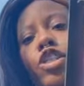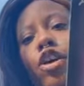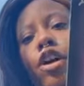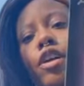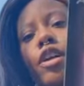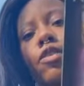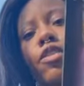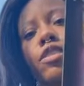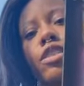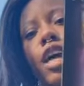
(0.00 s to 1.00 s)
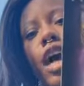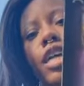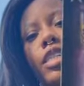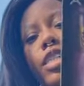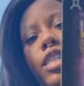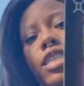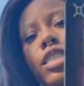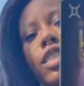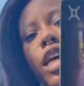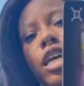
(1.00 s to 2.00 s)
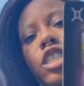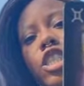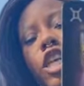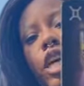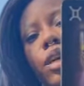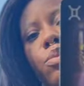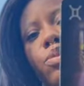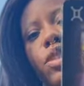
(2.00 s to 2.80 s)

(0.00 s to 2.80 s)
are different sizes and shapes.